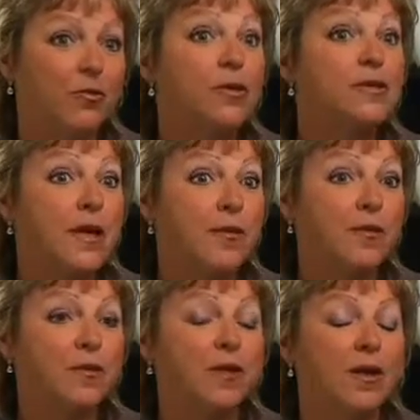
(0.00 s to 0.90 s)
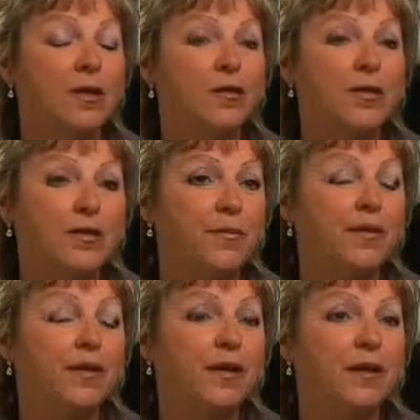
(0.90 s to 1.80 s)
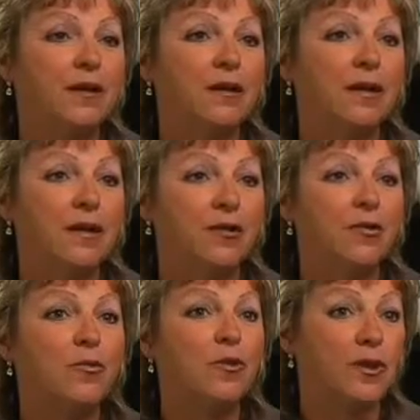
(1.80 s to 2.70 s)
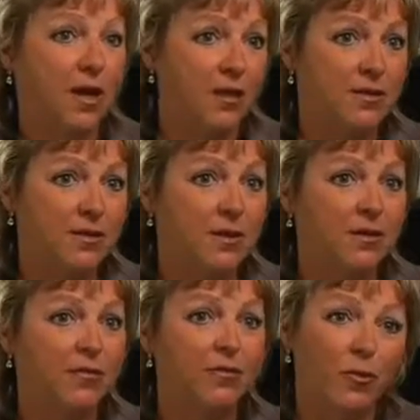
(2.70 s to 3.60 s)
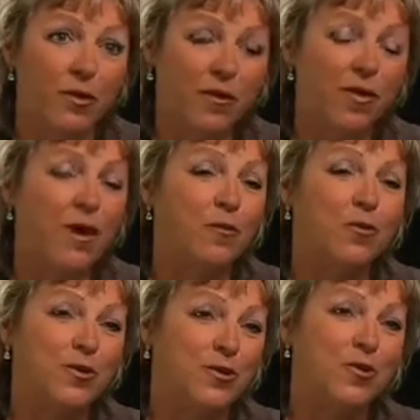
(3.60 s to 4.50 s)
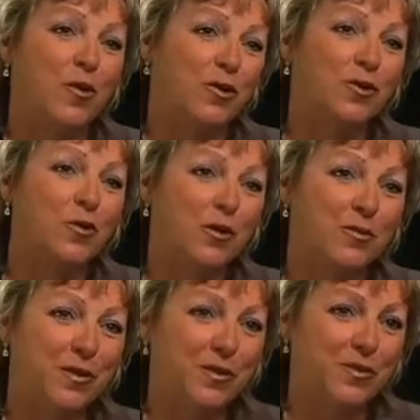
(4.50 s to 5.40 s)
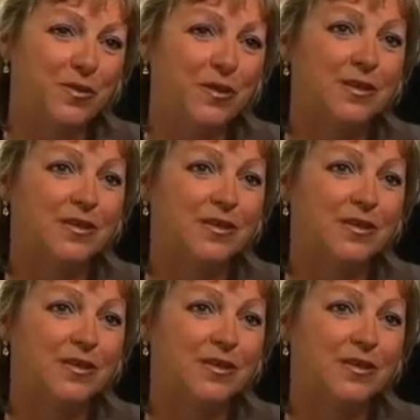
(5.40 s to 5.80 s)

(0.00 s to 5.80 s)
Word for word: For example, we typically hear the word custody. In Florida, that word is no longer going to be used.